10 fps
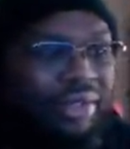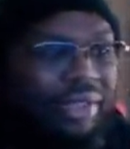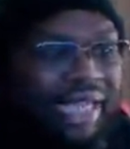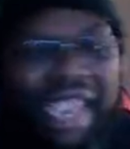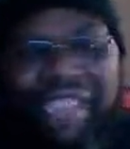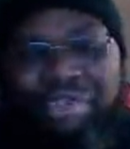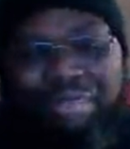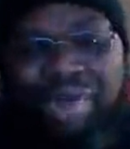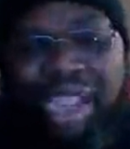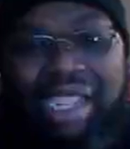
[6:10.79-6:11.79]
Daniel
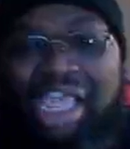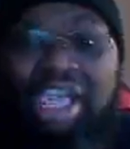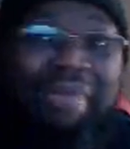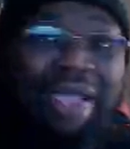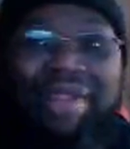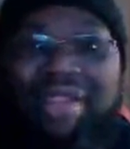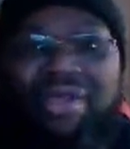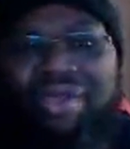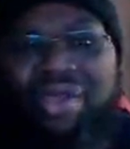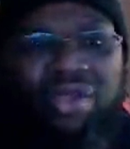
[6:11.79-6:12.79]
Bryan come out
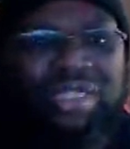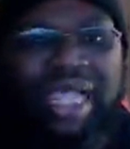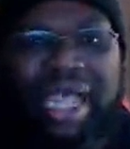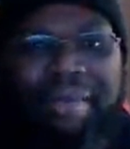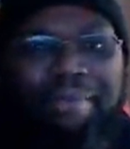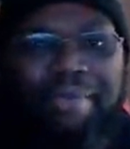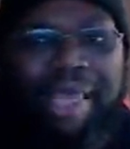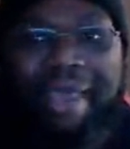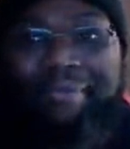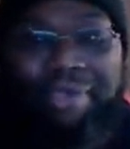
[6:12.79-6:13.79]
on top
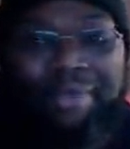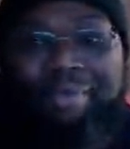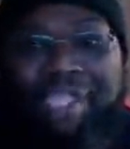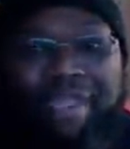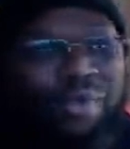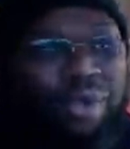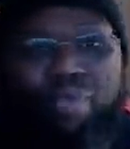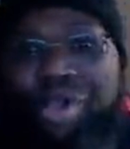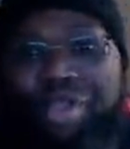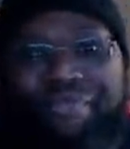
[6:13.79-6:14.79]
after being
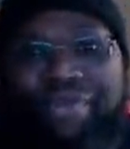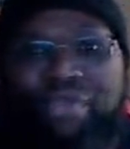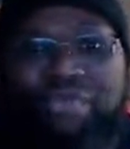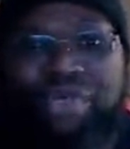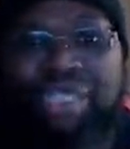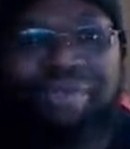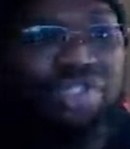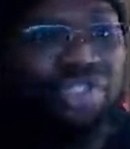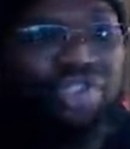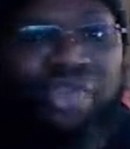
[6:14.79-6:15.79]
one of the first one. Him and
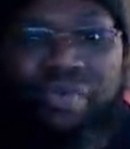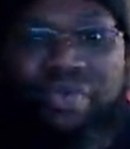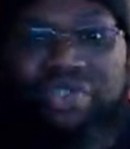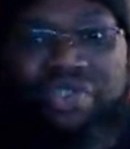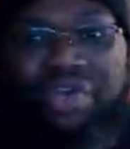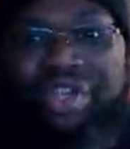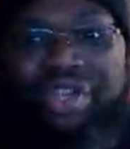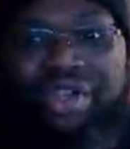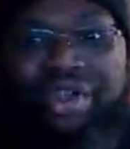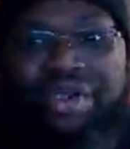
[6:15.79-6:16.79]
Cesaro
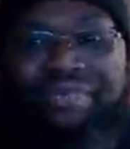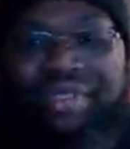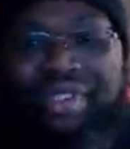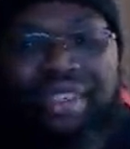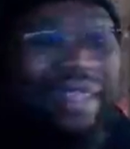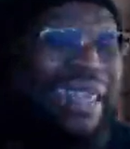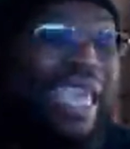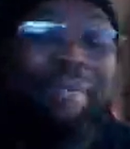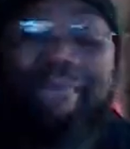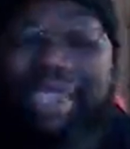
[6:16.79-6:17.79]
started it off.
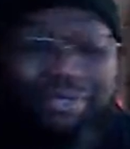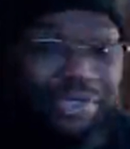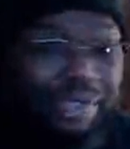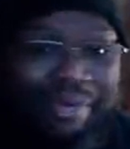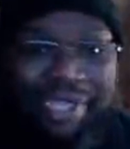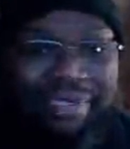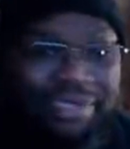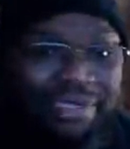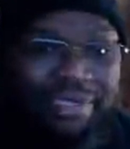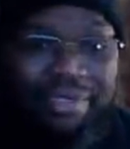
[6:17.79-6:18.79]
That match was amazing.
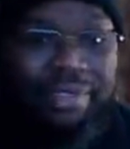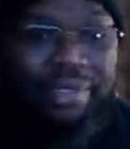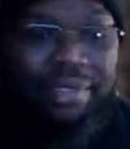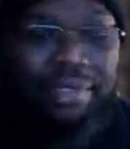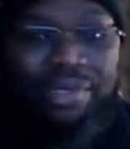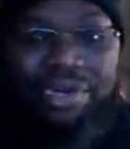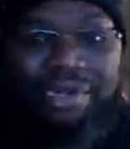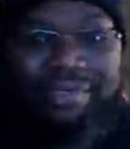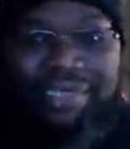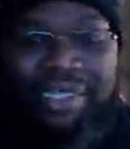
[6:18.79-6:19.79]
You know what
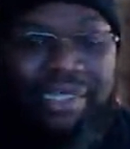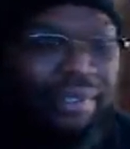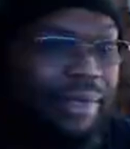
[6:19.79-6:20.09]
I'm saying?